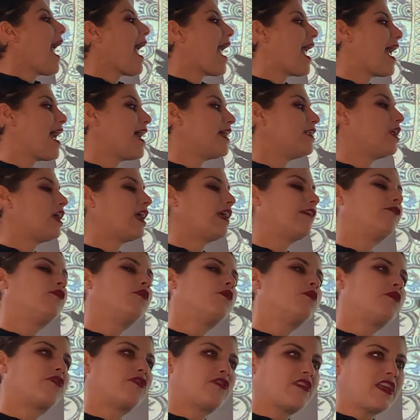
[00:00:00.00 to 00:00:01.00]
And
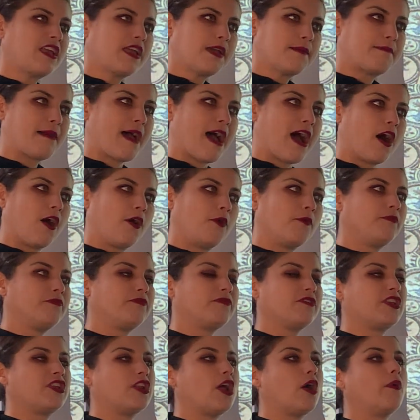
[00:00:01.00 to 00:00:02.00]
if you think
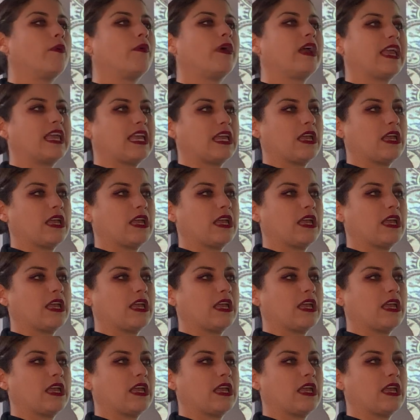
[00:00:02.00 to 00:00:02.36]
about, you know,